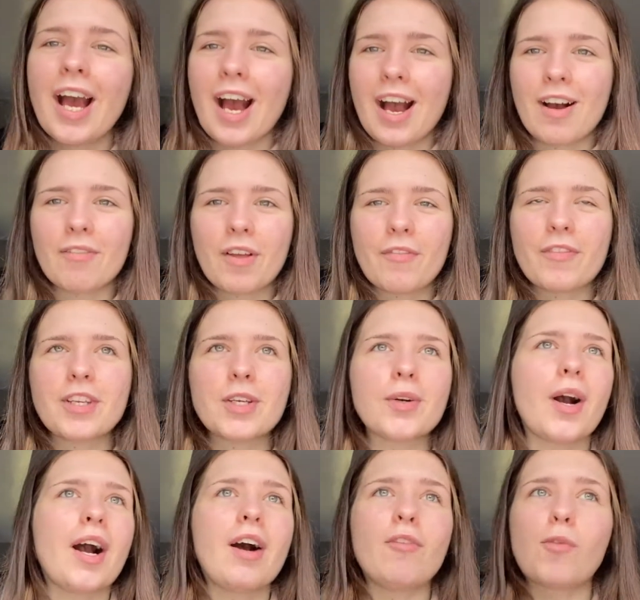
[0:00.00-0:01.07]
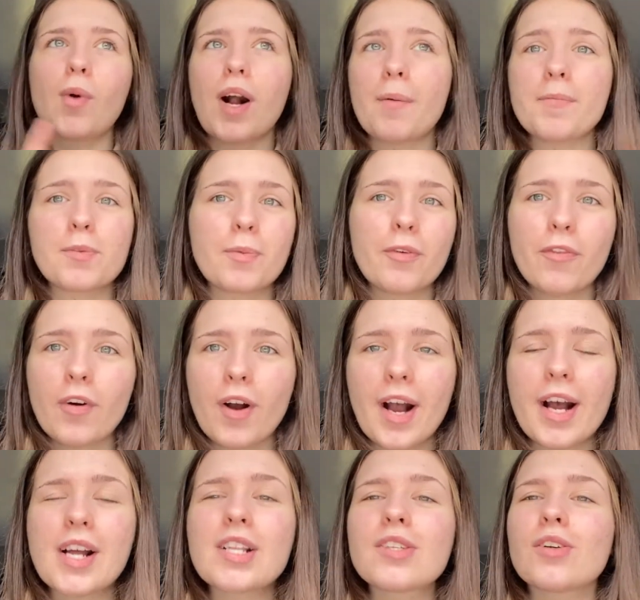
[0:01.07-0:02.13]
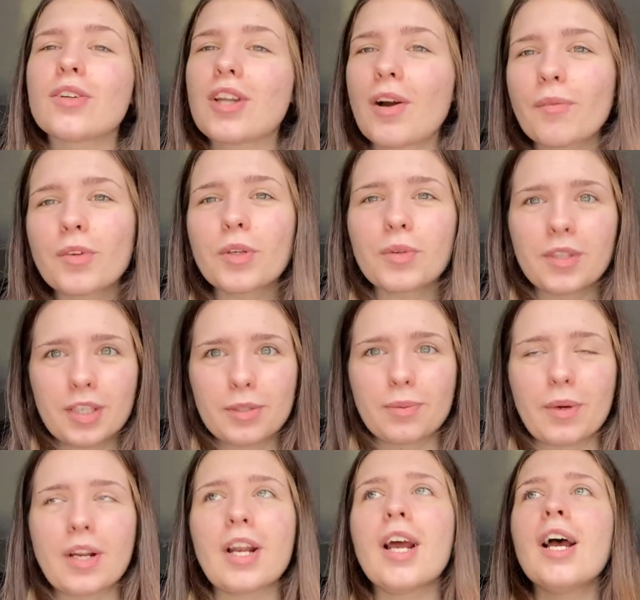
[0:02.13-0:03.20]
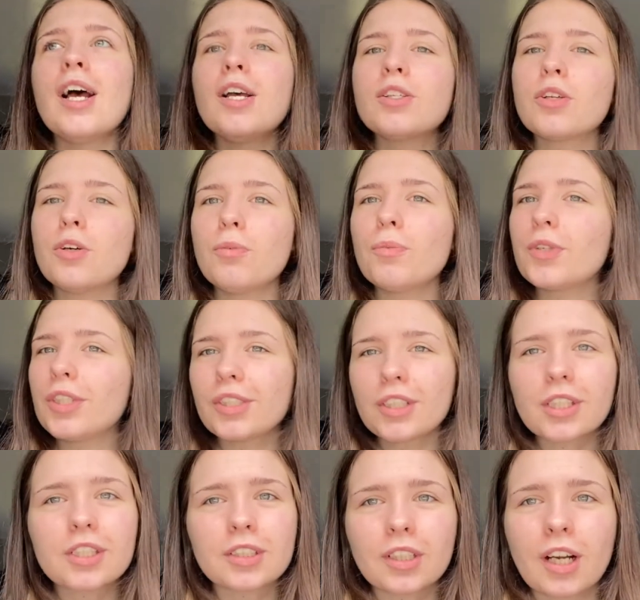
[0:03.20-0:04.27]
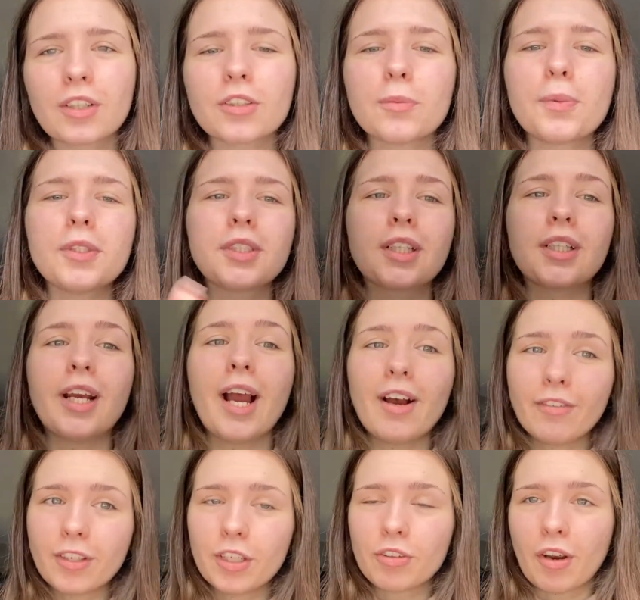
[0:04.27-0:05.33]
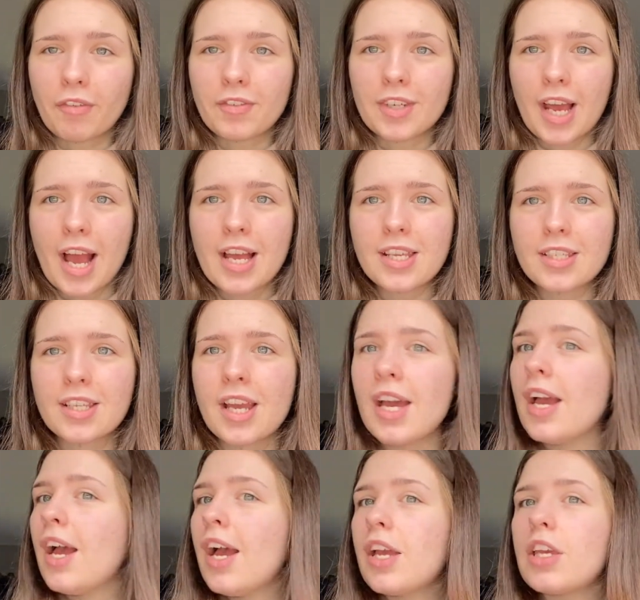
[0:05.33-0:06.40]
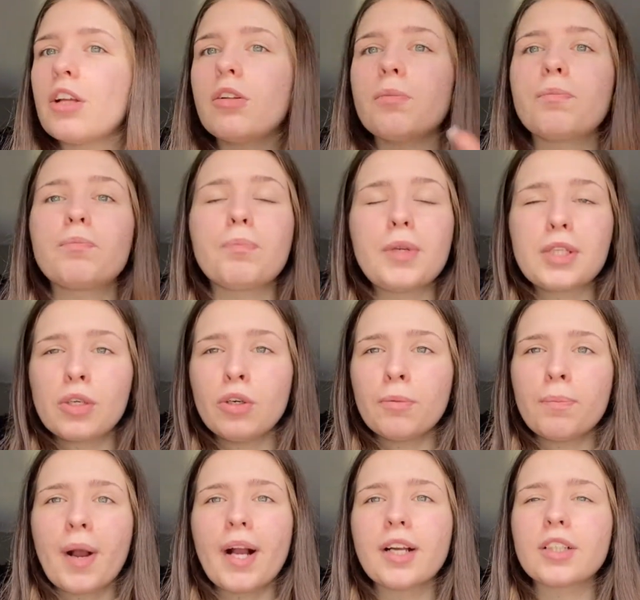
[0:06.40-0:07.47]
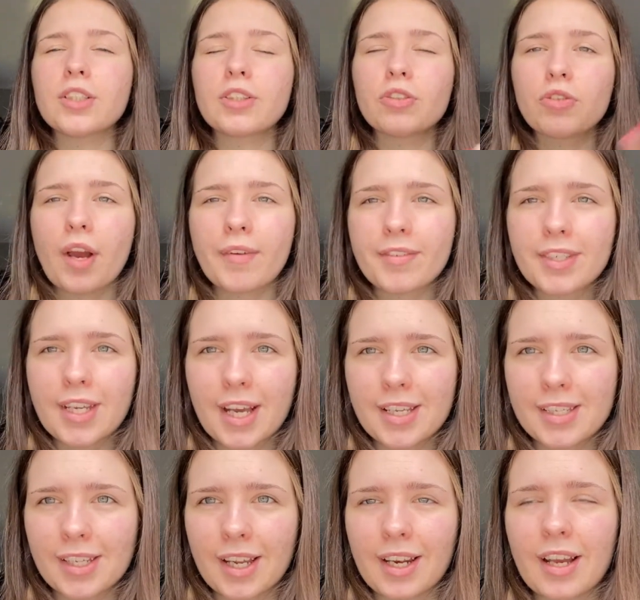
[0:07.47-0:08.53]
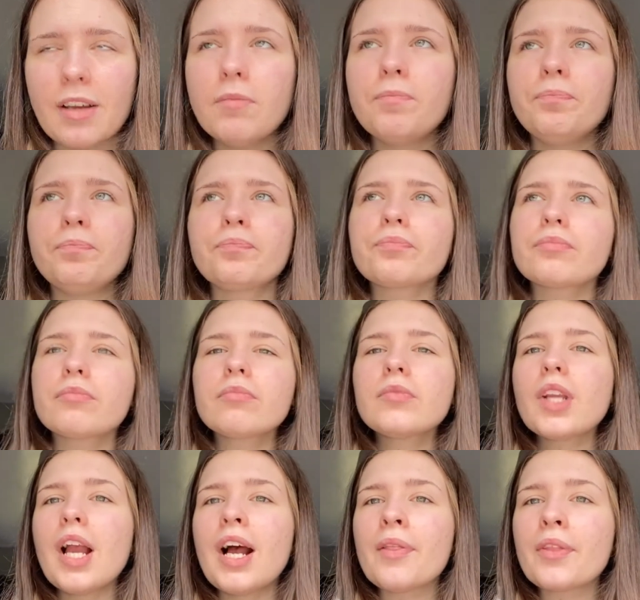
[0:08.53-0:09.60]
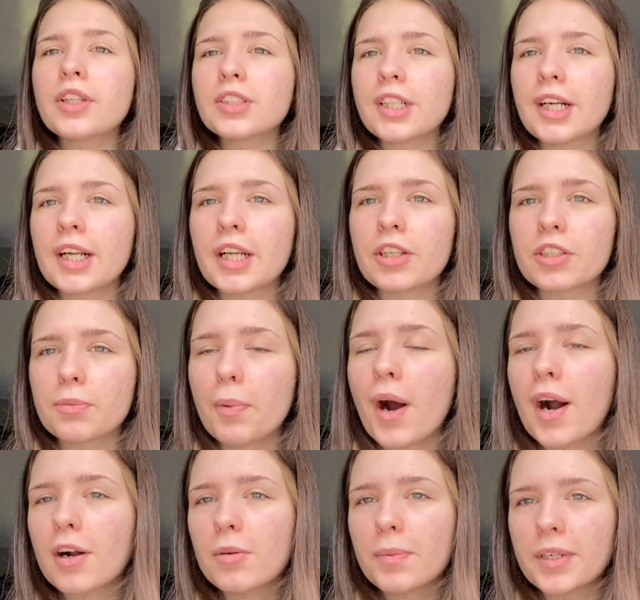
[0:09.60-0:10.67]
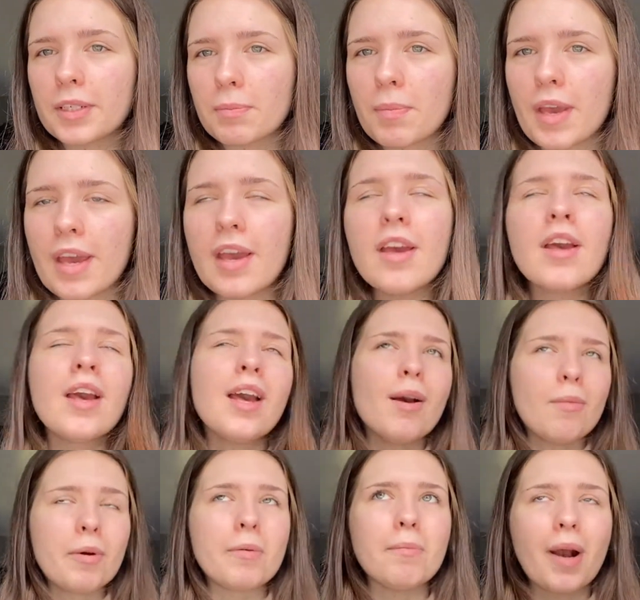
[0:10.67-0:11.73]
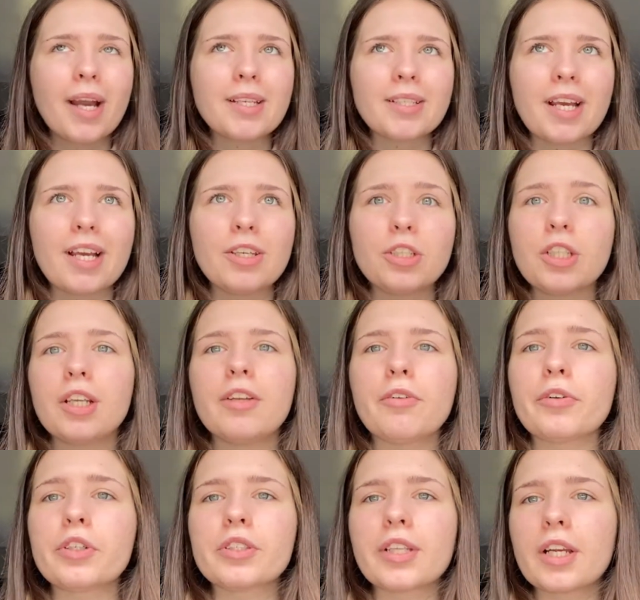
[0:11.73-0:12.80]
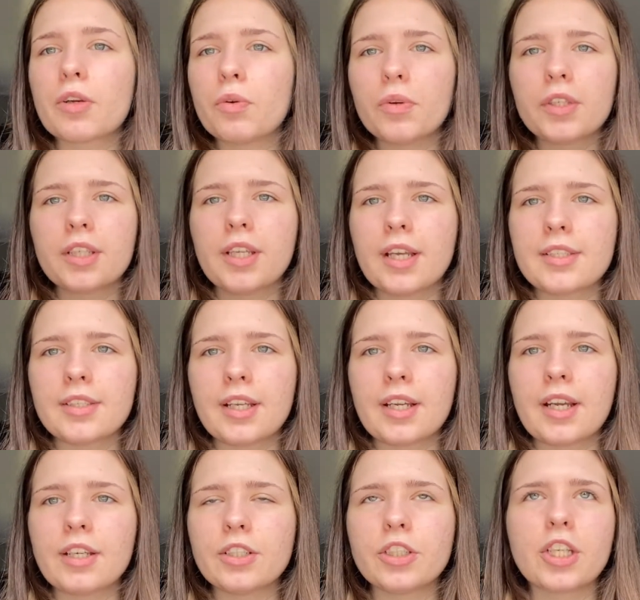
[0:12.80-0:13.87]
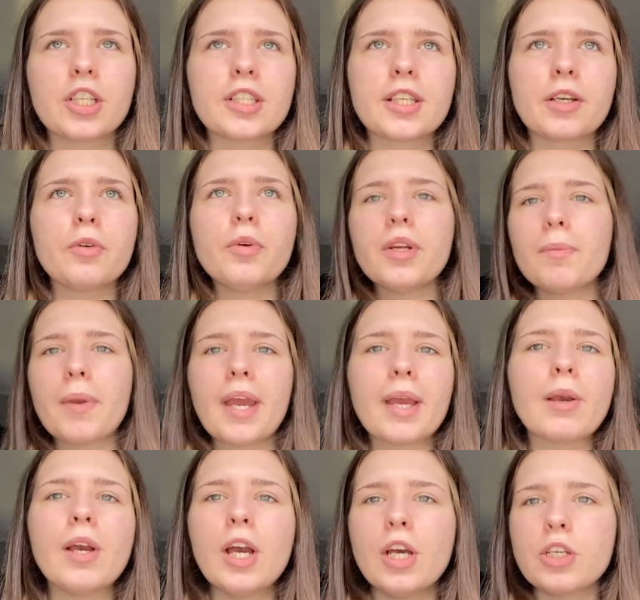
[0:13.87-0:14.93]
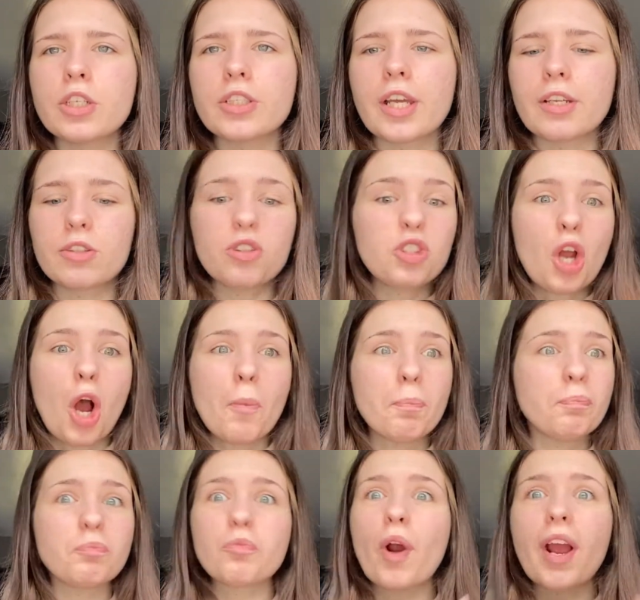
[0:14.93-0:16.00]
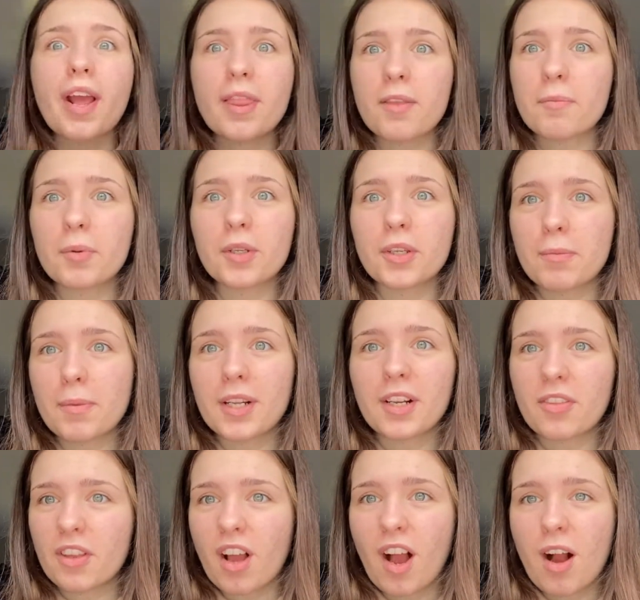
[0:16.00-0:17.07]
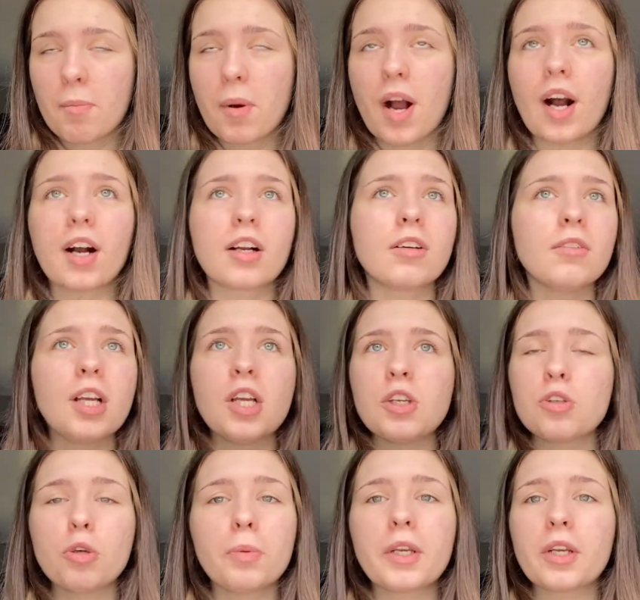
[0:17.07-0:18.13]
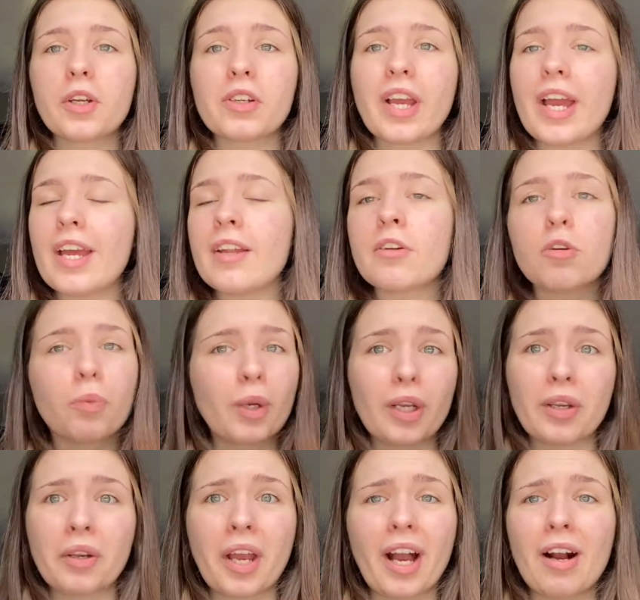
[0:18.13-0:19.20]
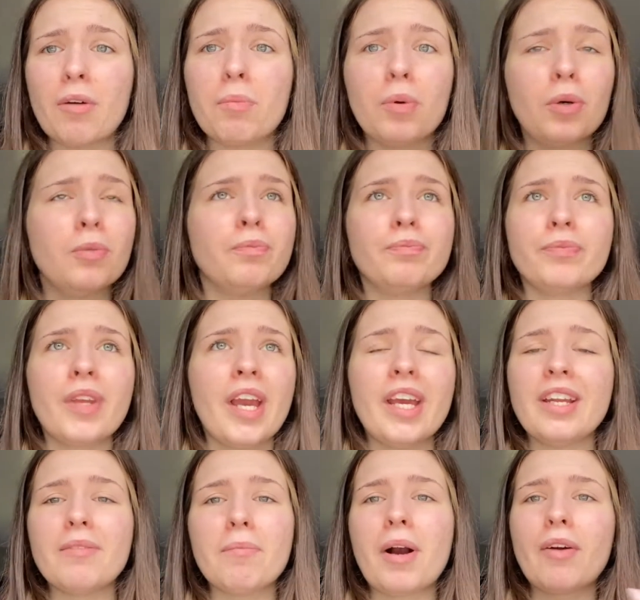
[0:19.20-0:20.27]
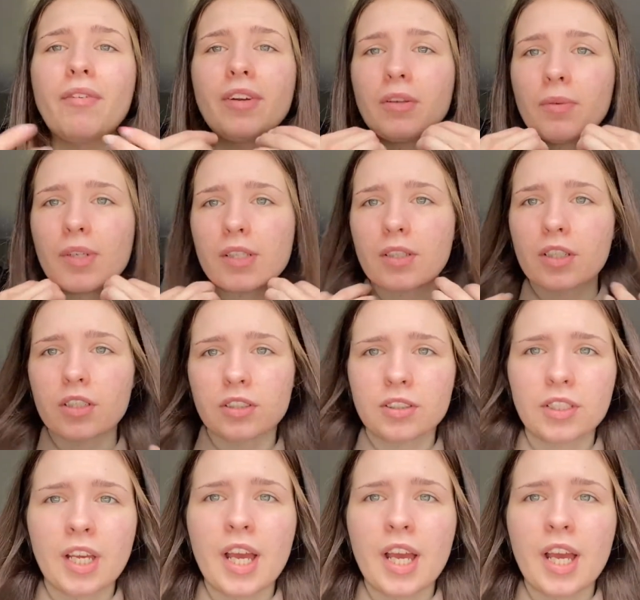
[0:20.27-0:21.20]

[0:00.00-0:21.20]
I have that video, I have what happens beforehand, so now I'm doing this one. So we're just going to start. So basically, after your driving test, you'll be took back to the driving test centre, and they'll tell you to park up in a bay. But in my test, she literally just said go in the test centre. She didn't say go in a bay, she said stop right in the bloody middle of the car park. Nobody could get in, nobody could get out, but it didn't matter anyways, because